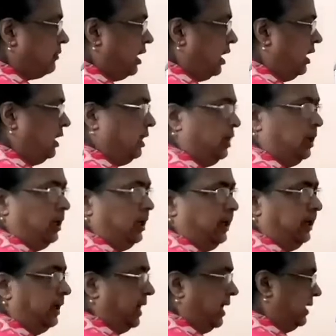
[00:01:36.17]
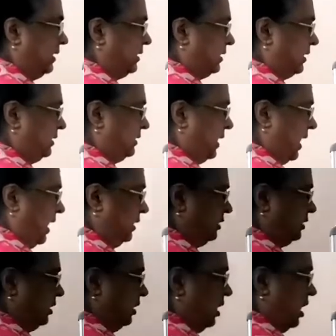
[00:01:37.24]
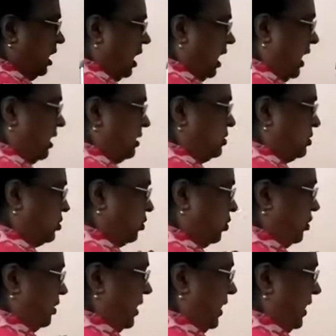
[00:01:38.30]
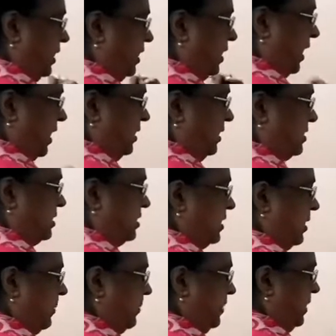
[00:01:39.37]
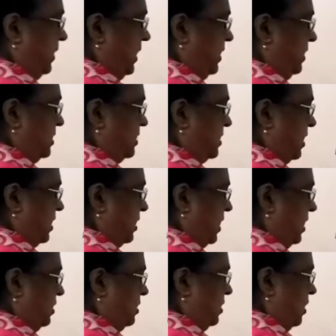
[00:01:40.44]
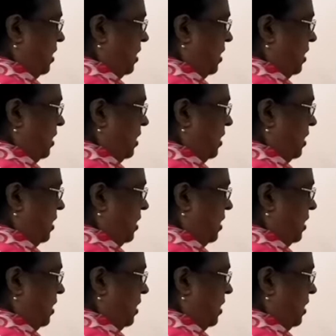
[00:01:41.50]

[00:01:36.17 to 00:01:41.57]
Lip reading: in a indirect contact, and so current this is completing the circuit,